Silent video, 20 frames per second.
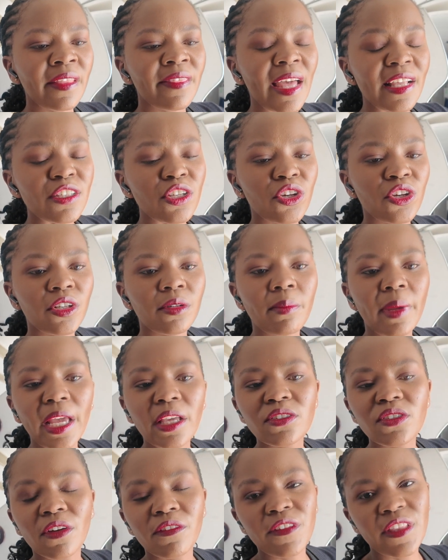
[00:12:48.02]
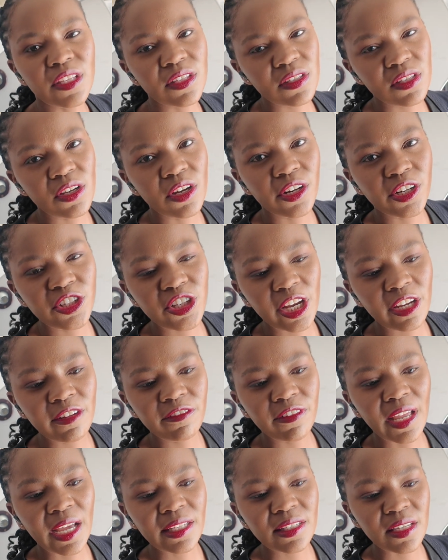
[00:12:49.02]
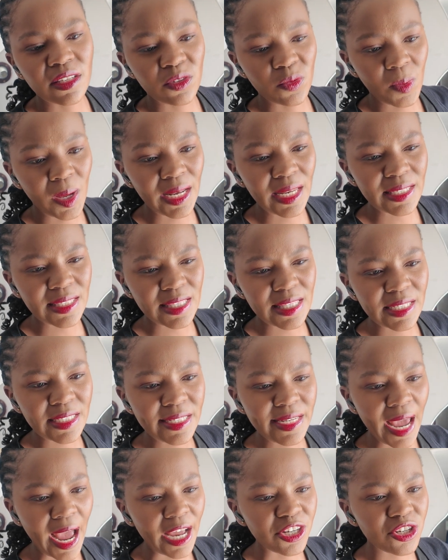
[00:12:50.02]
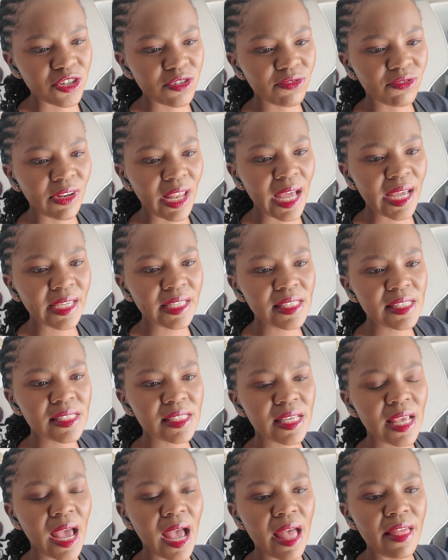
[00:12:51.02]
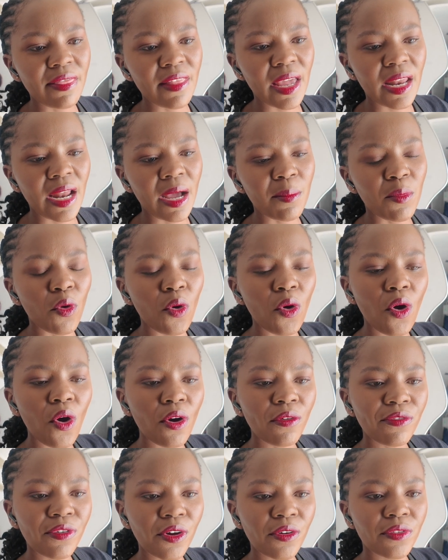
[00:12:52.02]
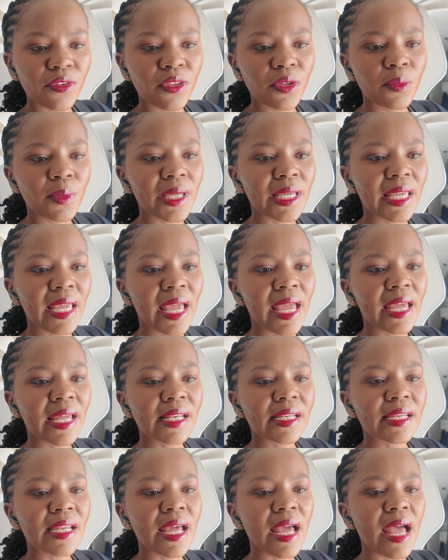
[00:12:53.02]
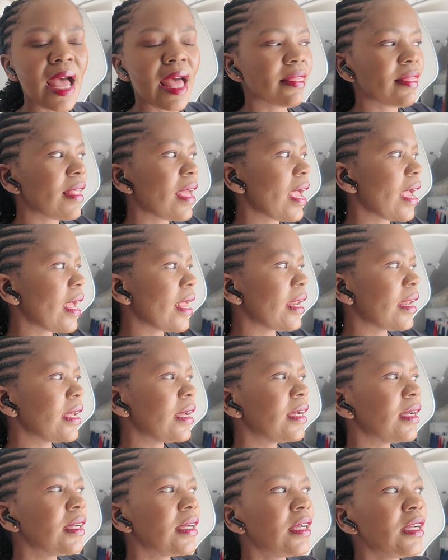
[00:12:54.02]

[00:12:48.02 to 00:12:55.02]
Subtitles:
that's a good mix of the CRJ flights as well as the Dash flights. And then I'm off over the weekend, and then